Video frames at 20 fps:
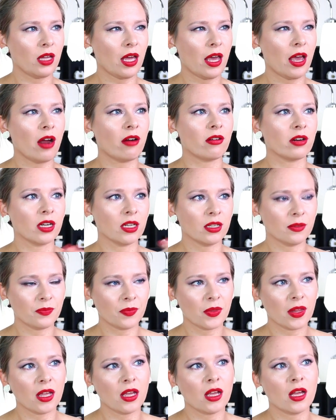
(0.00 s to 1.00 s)
era,
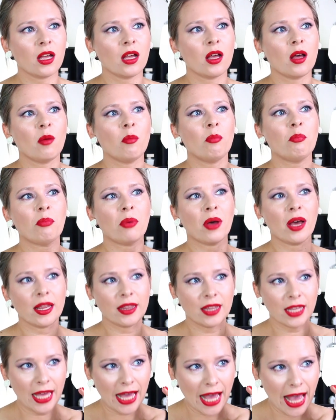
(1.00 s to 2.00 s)

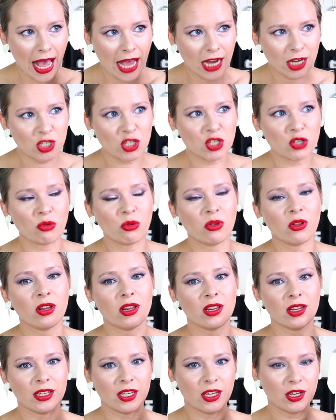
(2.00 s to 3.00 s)
but the
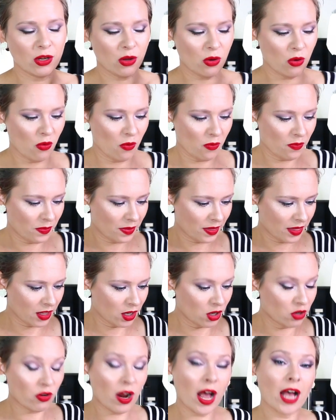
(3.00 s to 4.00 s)
actual, you know,
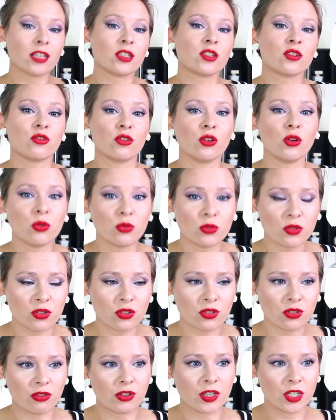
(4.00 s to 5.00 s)
the
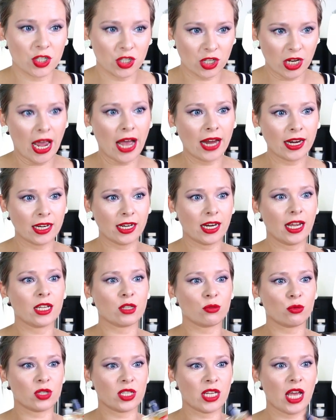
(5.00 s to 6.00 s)
grassroots Christianity,
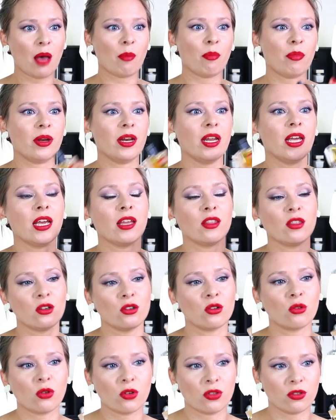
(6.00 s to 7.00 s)
as was happening in the
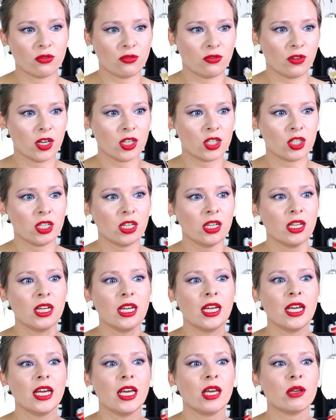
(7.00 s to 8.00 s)
north of Russia,
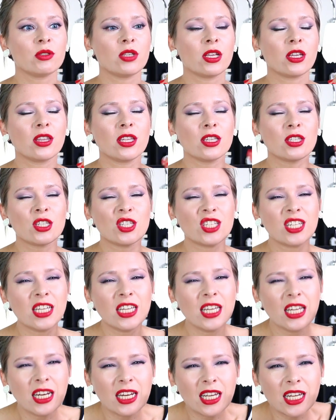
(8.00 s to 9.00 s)
is like these
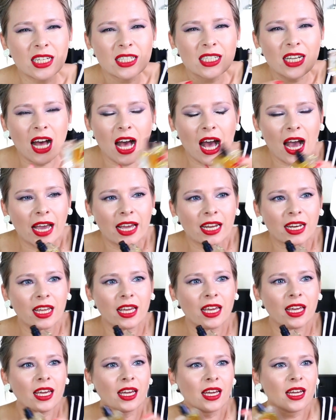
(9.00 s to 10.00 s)
teeny
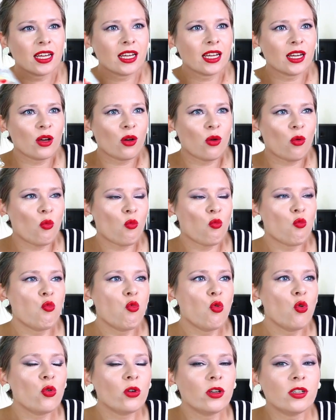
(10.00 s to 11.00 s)
tiny
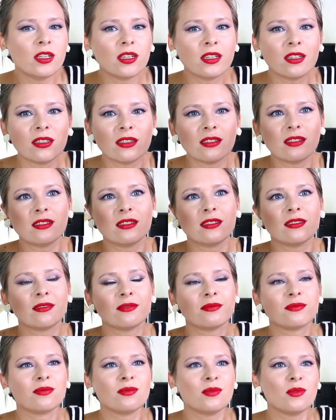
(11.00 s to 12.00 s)
wooden
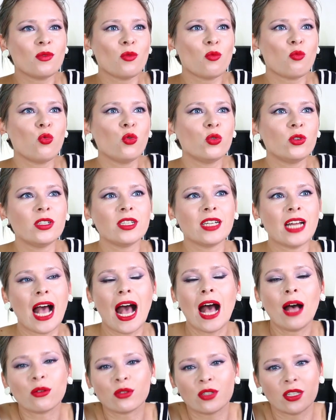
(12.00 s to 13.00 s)

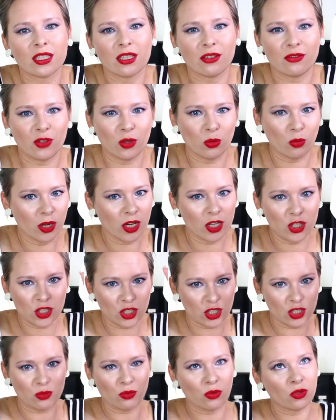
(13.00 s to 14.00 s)
houses, if you wish,
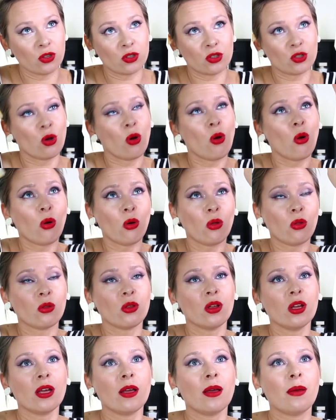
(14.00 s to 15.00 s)
just with the
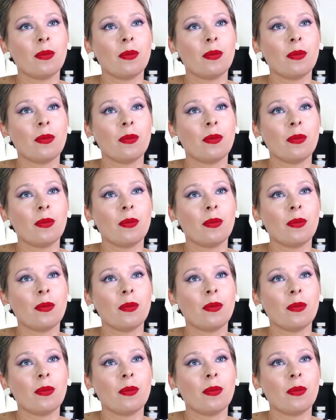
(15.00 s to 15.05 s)
tall